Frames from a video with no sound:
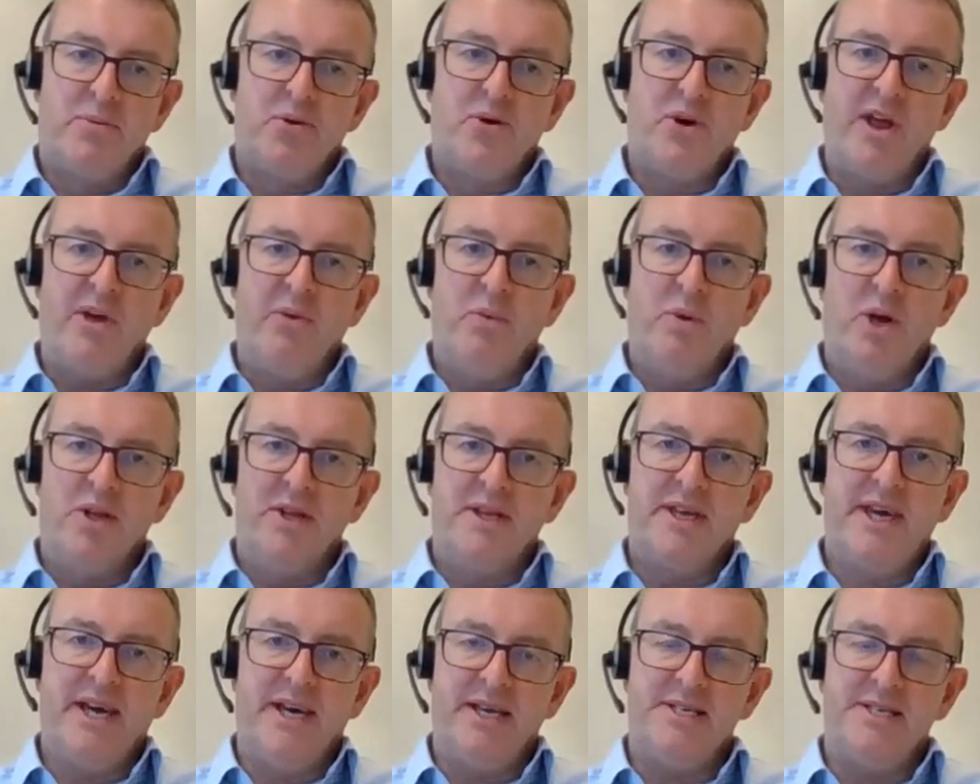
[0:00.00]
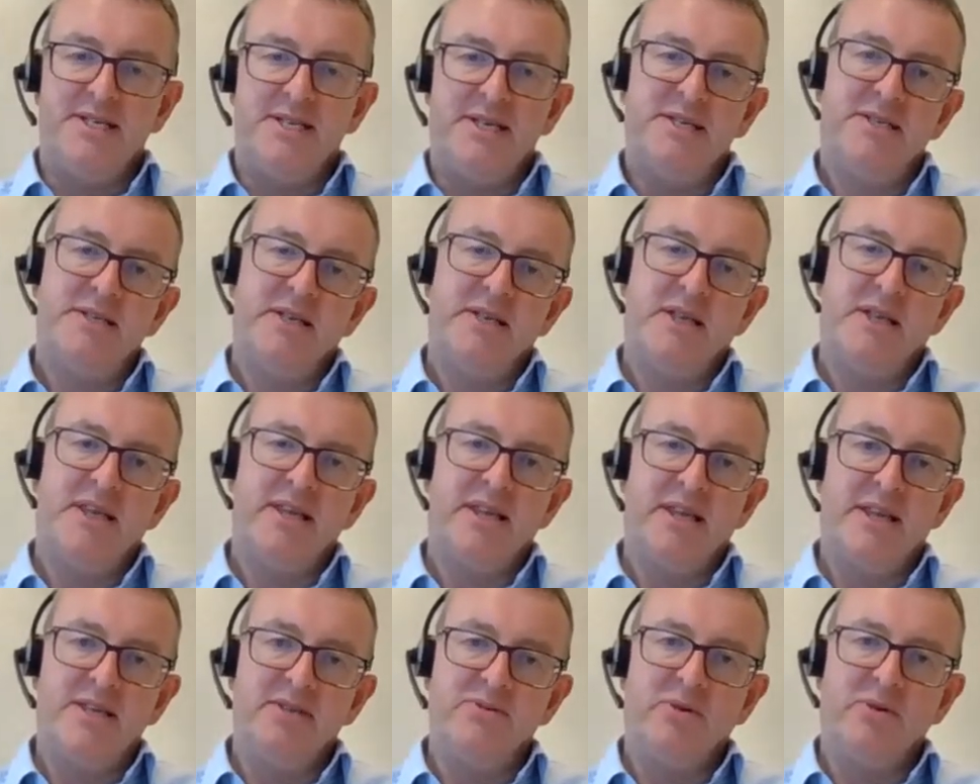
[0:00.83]
pre-one cases,
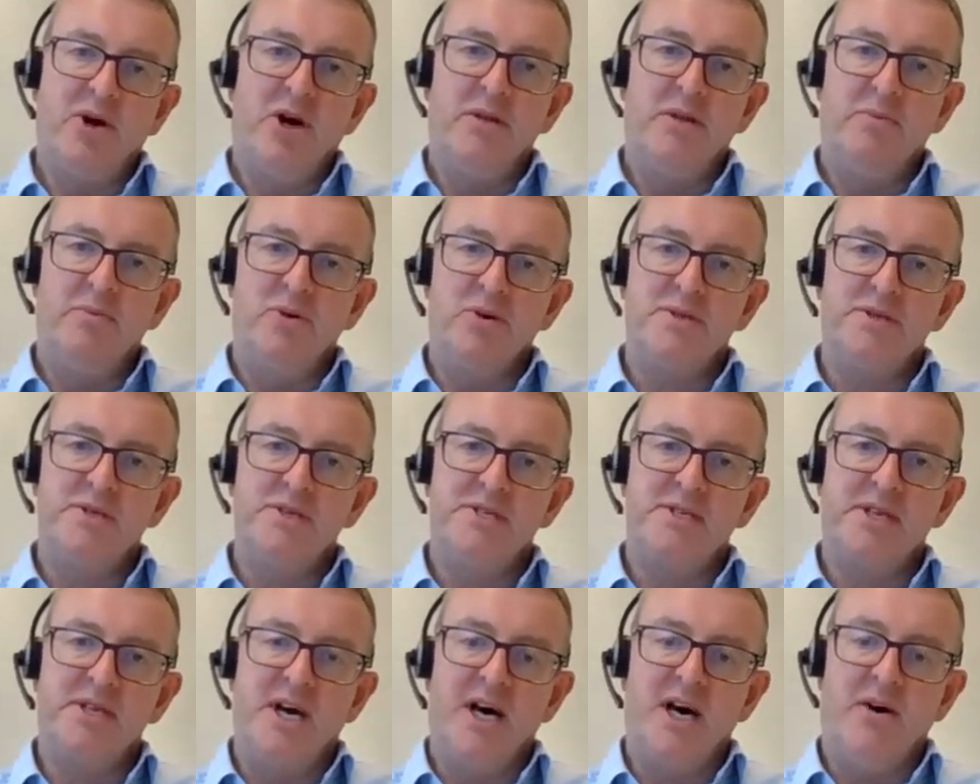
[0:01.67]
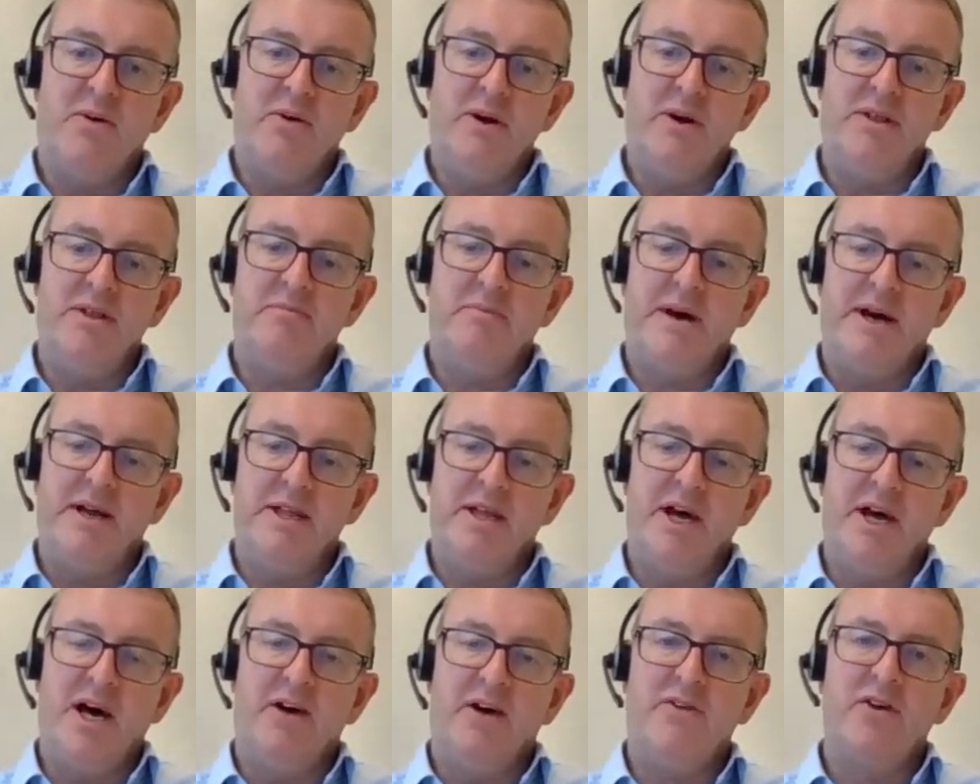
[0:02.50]
the things we got on the books to start with,
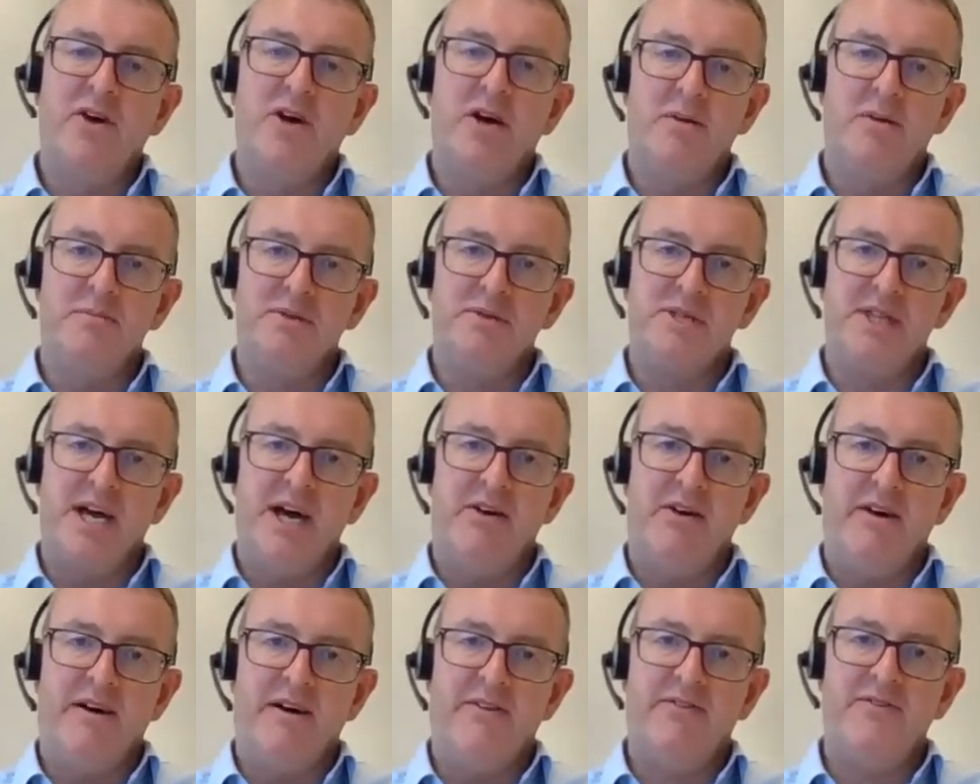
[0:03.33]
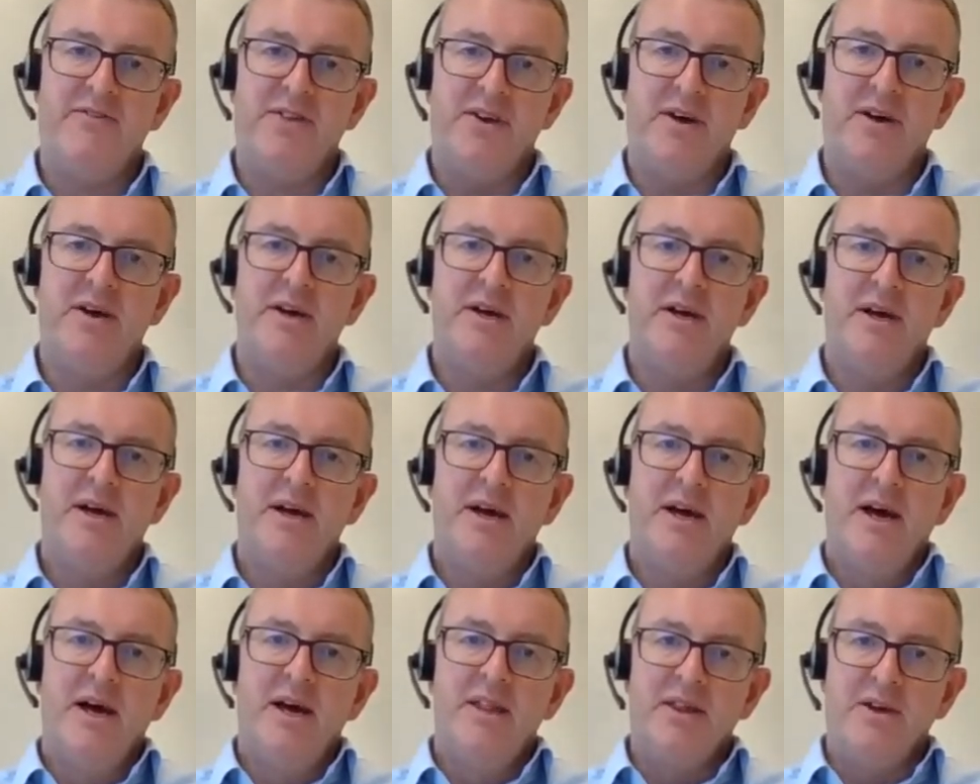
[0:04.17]
and half comes thereafter.
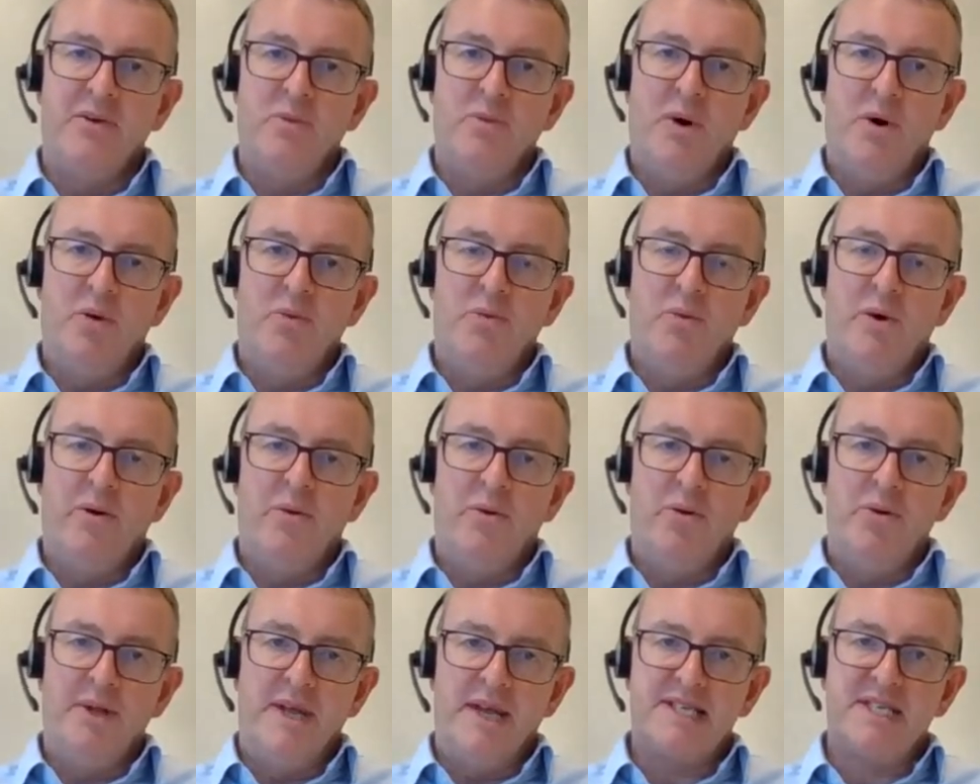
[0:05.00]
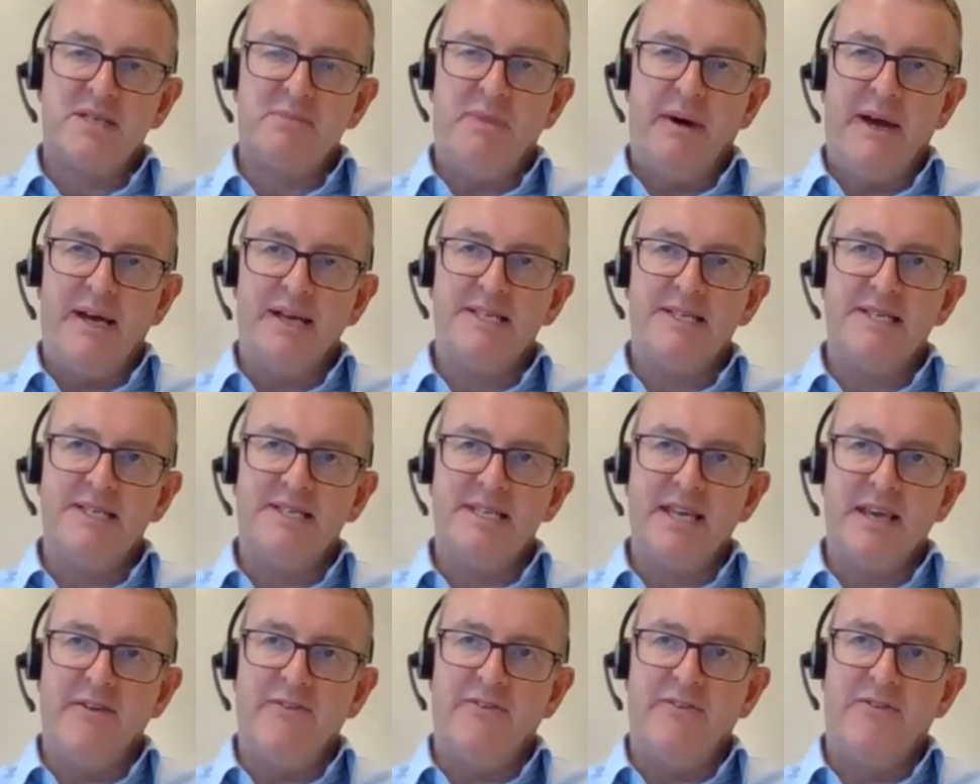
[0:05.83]
I think what what we would expect to
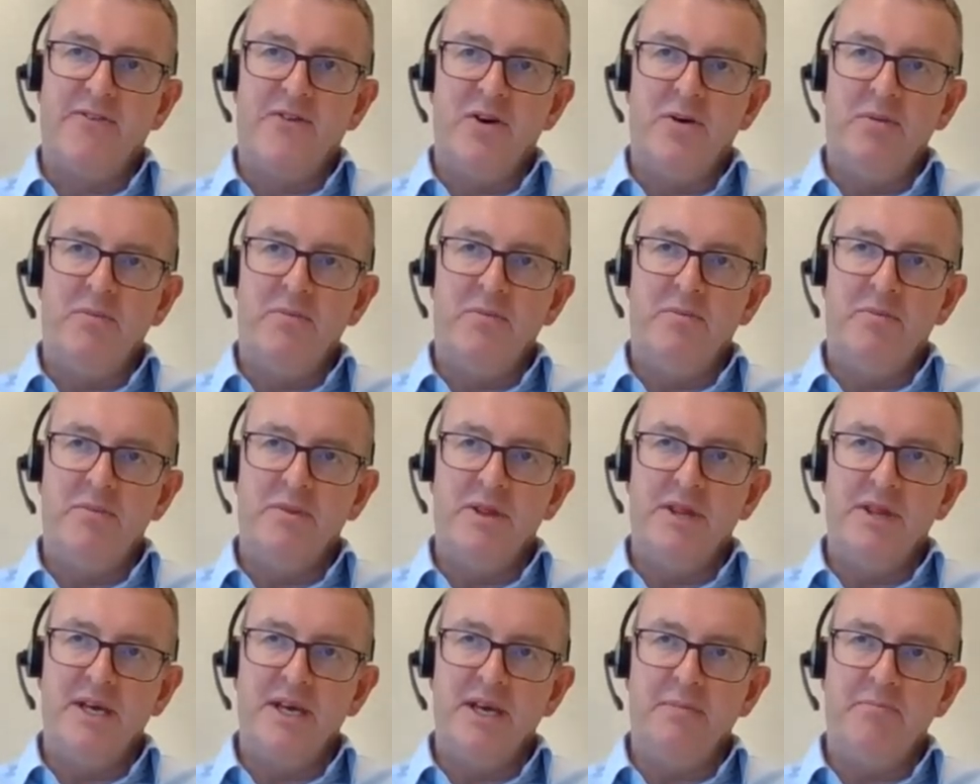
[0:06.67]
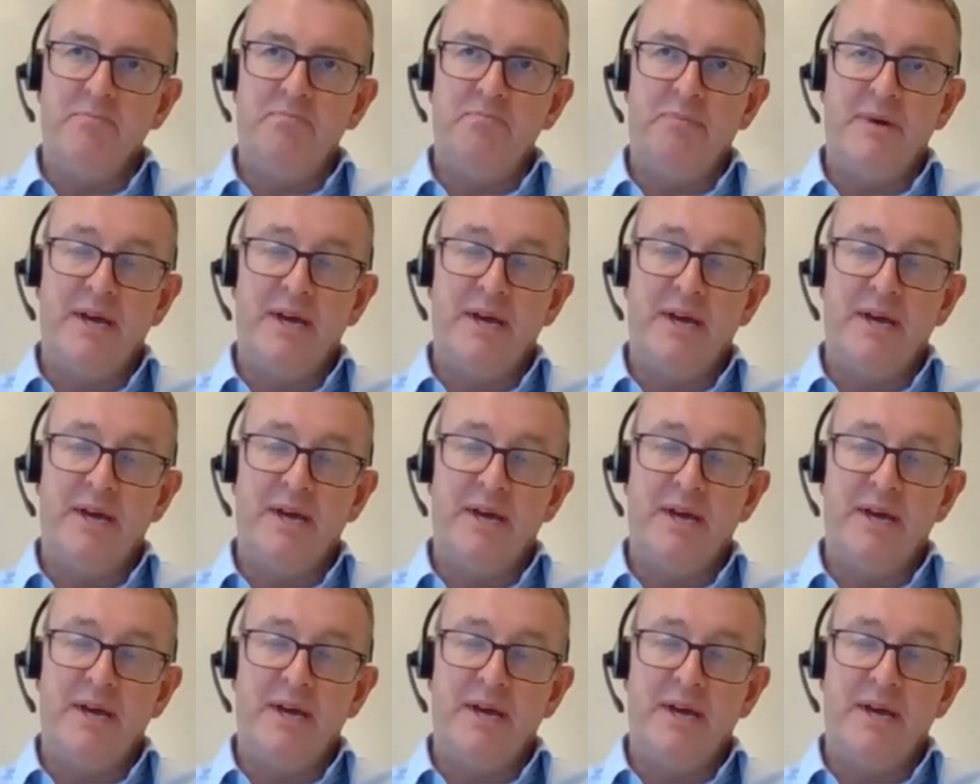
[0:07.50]
see from the